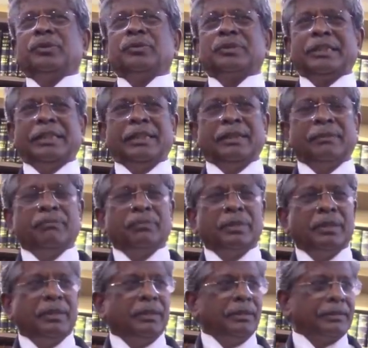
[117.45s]
to say
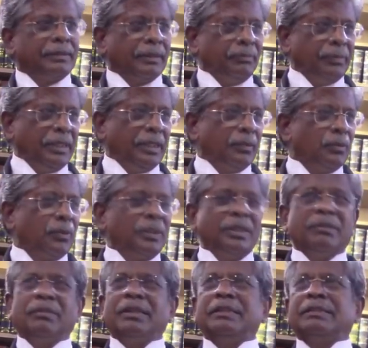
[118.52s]
something about the
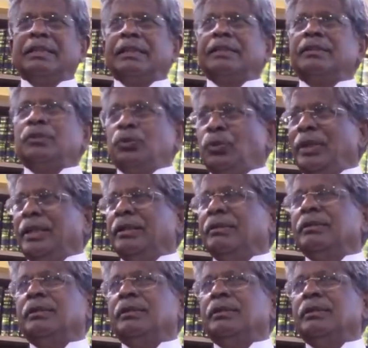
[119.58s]
Evidence Act today.